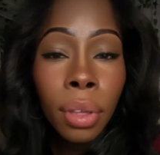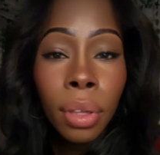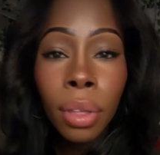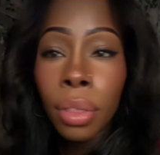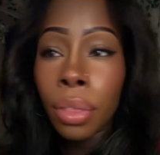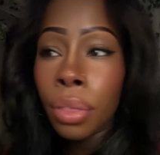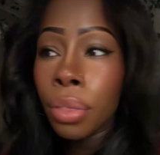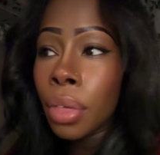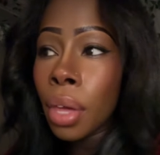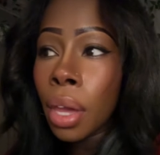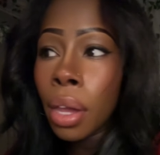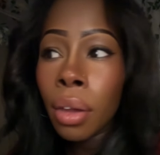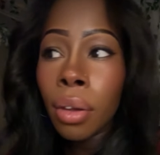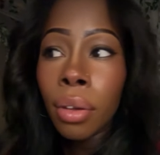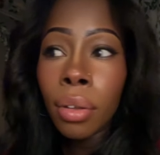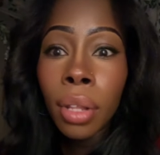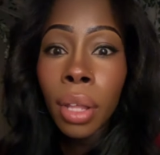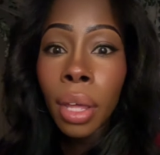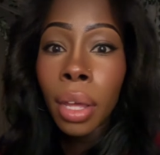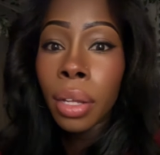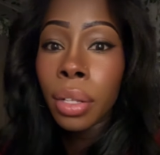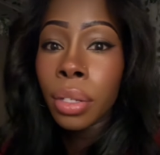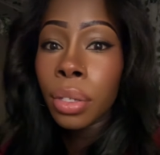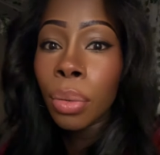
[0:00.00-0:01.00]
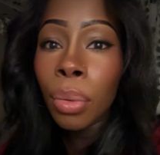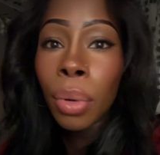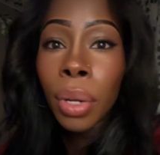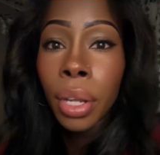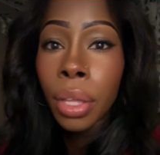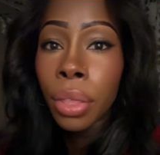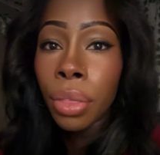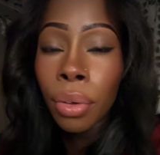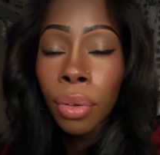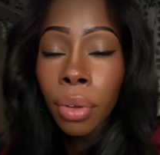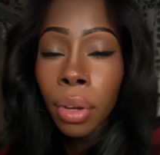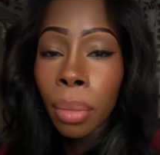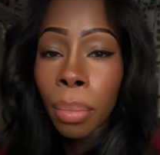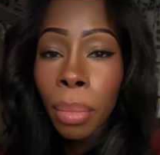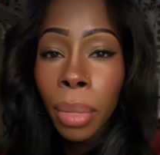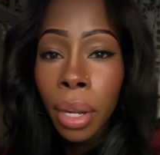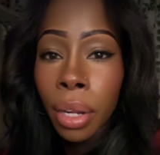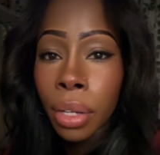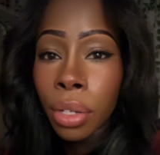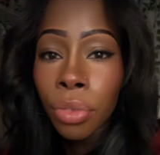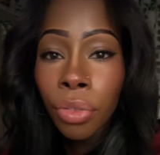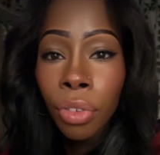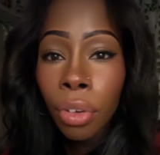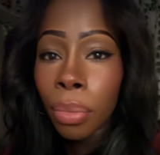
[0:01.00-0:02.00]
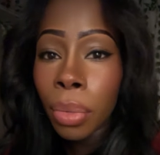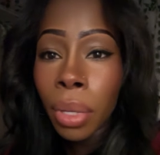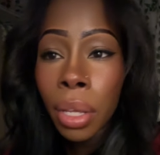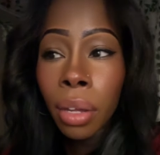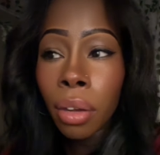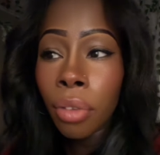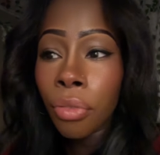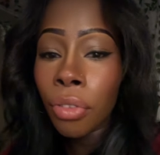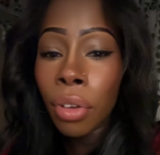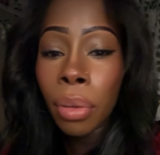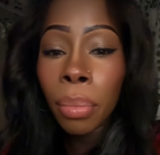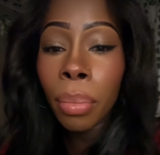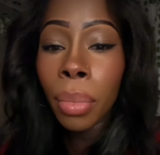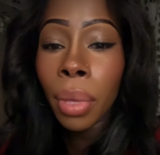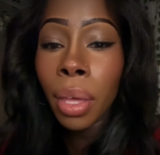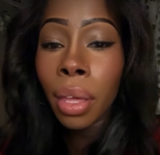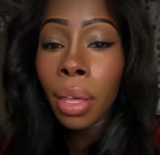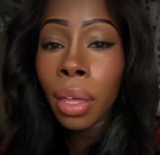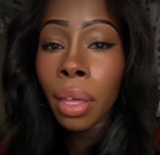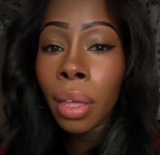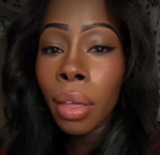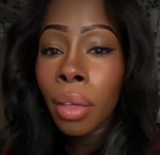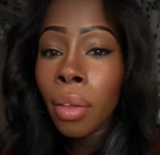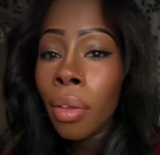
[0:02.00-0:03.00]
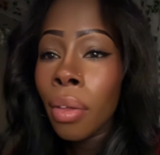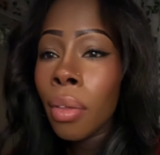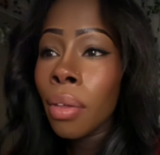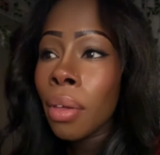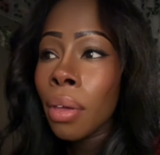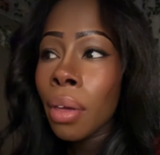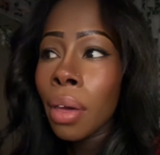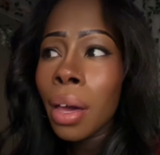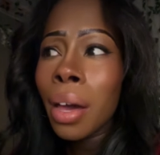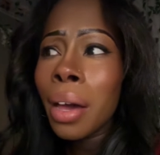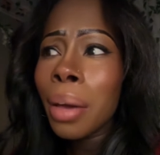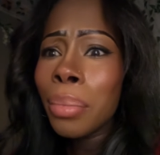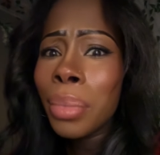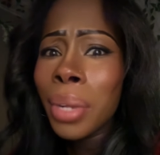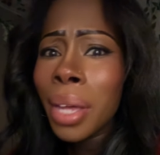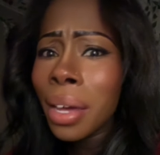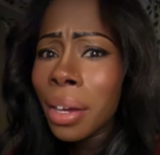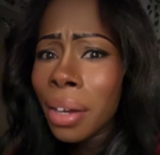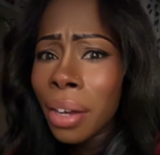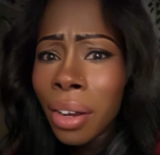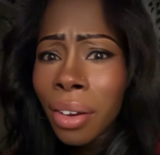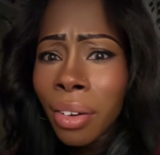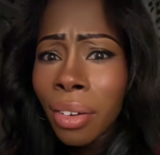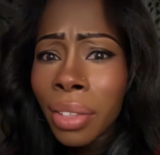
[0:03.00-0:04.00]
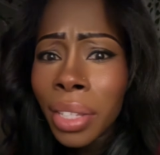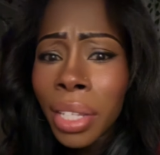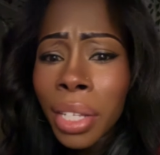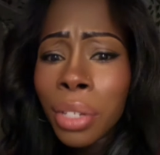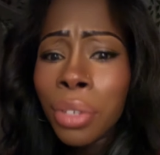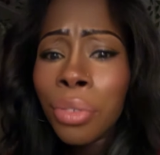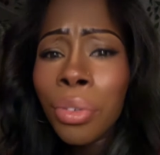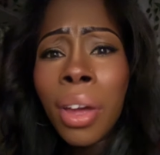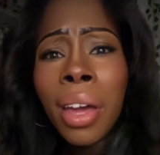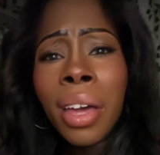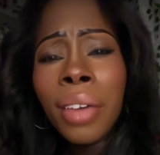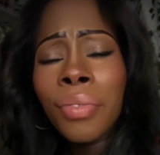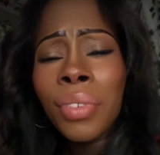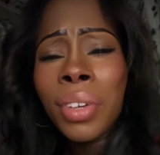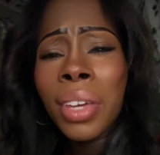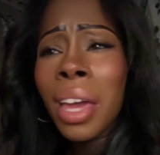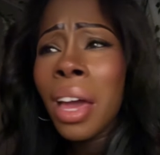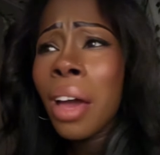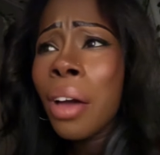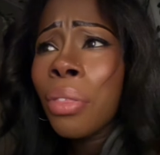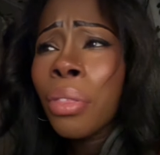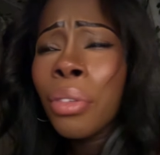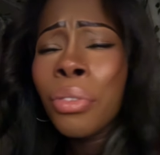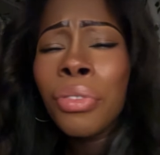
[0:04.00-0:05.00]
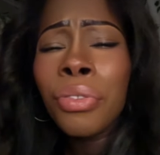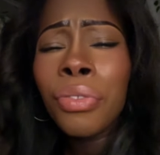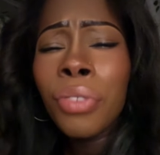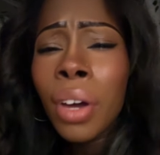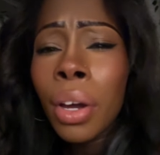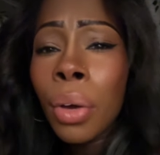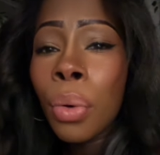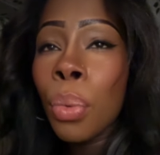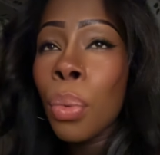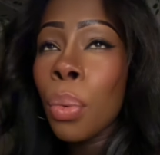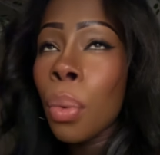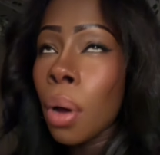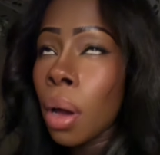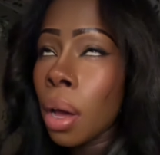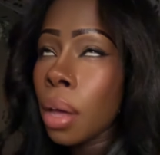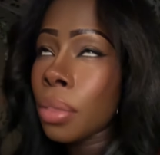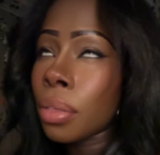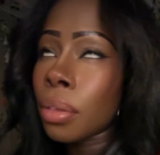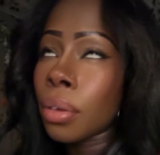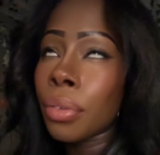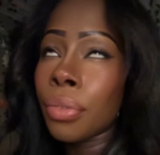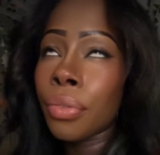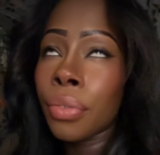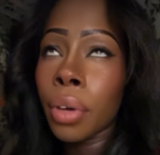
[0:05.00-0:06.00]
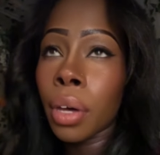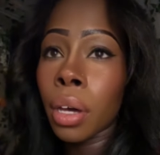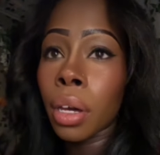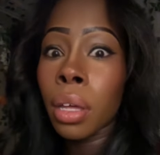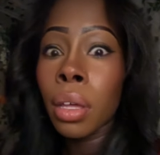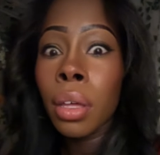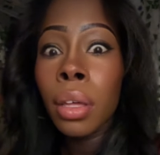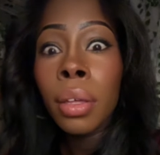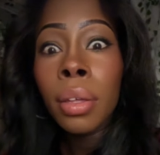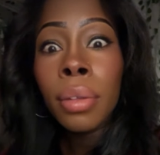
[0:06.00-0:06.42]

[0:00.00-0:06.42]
they're like 20, 30 minutes from here from me. I'm not currently driving. How the fuck? Why the fuck?